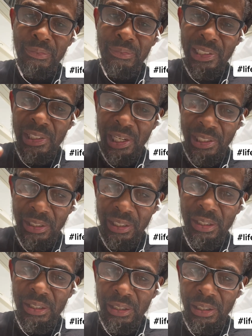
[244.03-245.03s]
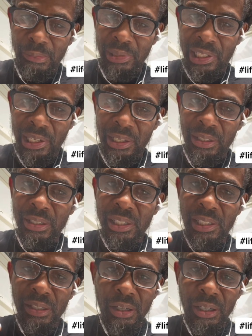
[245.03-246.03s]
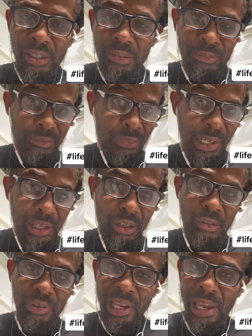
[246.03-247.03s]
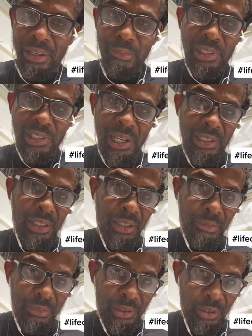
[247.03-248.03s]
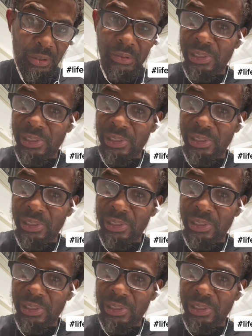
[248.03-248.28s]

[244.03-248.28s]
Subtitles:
They tested us in the beginning to see, how they gonna react if we try to tell them, you know,